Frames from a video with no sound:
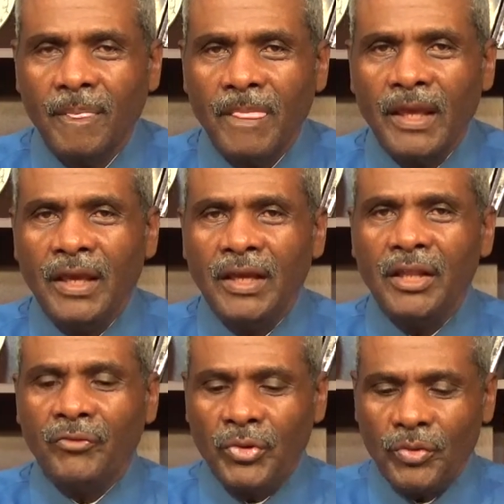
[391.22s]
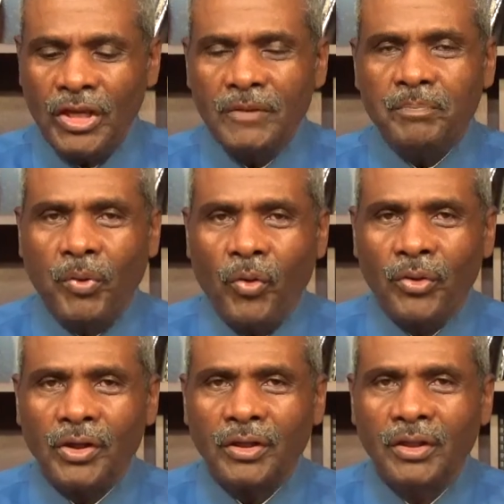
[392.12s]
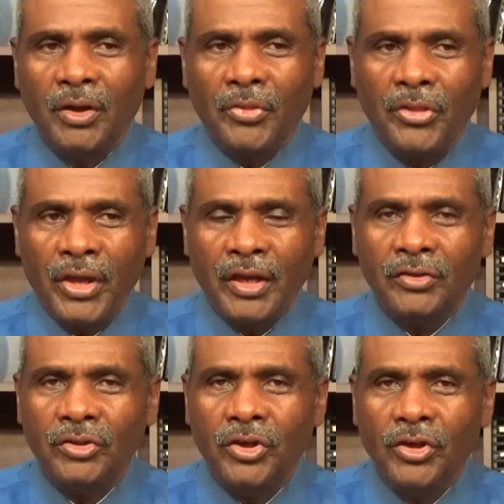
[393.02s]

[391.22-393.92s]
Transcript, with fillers: And if you eat pork, then